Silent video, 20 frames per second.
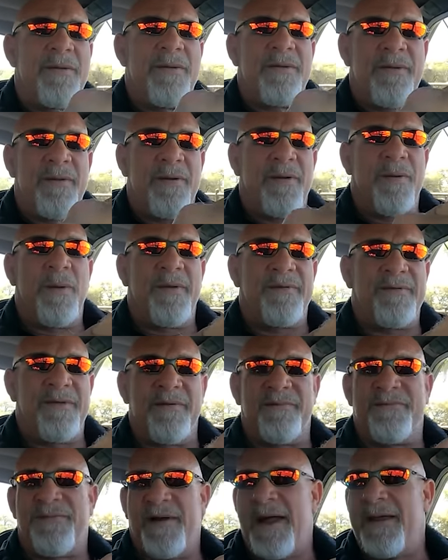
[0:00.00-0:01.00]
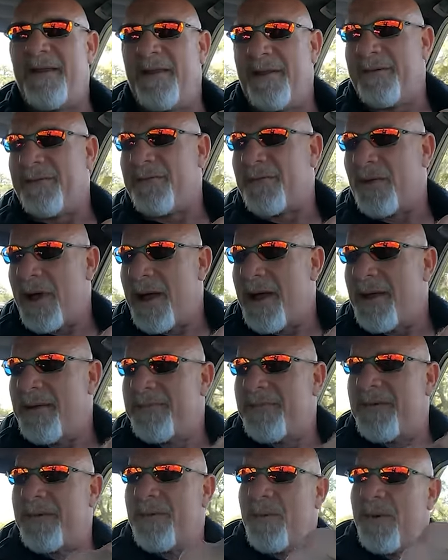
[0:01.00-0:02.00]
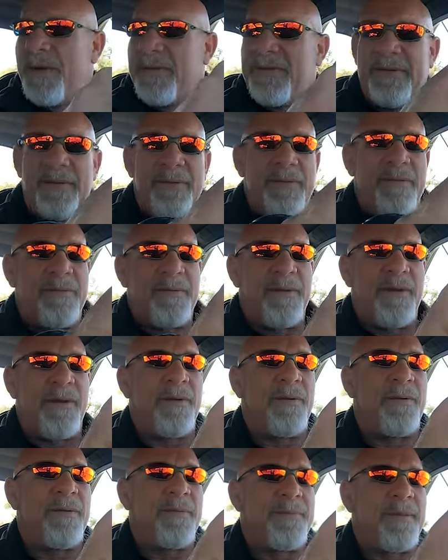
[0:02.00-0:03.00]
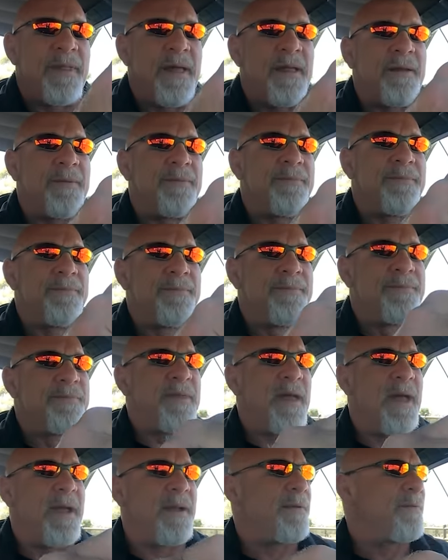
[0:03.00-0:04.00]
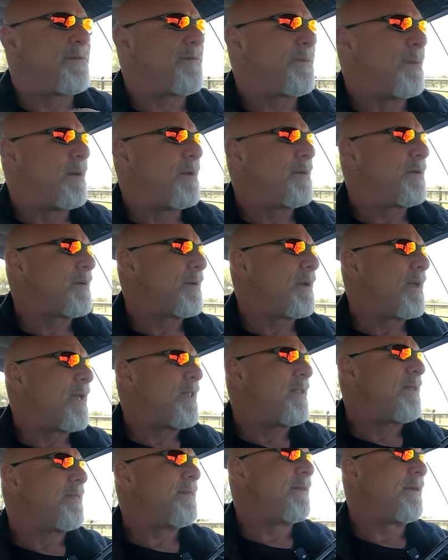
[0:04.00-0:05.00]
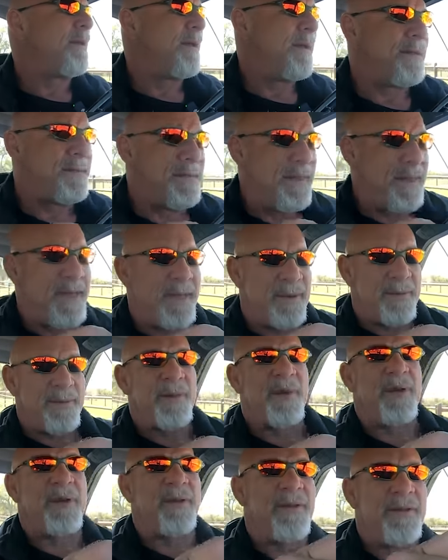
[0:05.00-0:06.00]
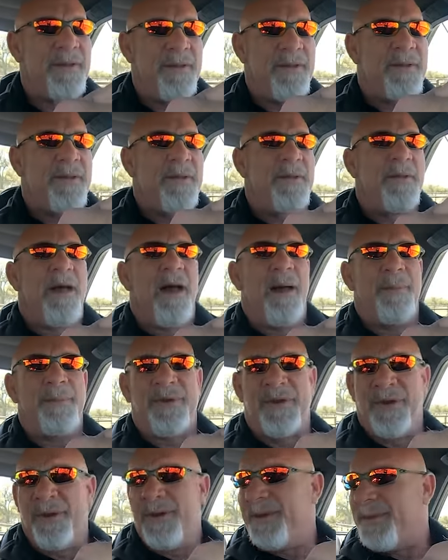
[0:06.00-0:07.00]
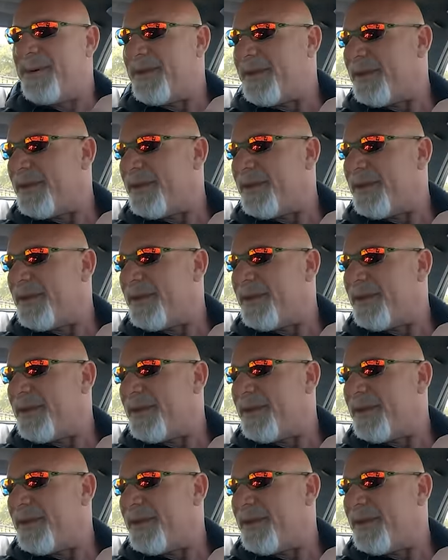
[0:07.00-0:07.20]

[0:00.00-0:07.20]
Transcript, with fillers: You know, it wasn't a violent drive and it wasn't, you know, a lot of tire smoke or anything like that, but I'm good with